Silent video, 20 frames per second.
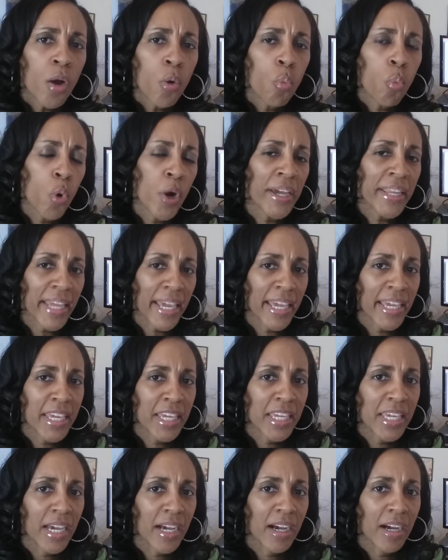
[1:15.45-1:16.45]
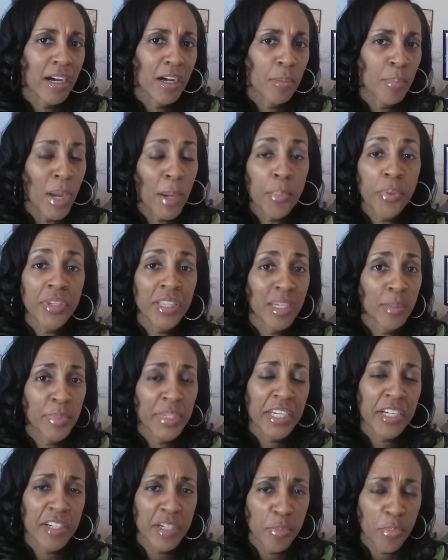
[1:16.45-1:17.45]
what my
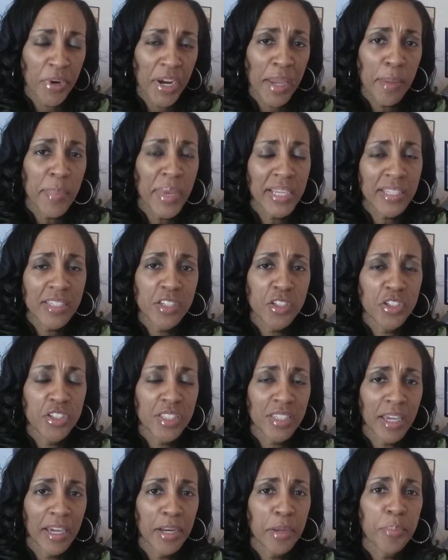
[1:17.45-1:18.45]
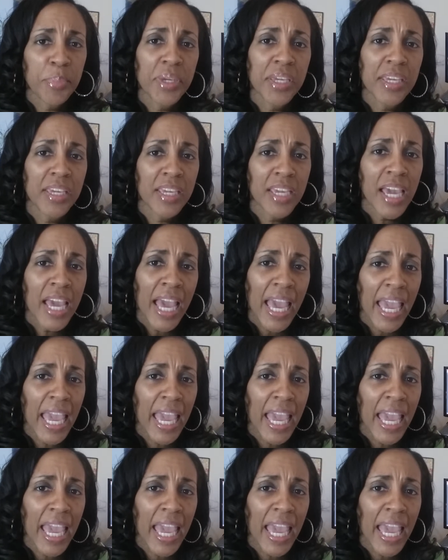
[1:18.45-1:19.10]
preliminary brand message is going to be,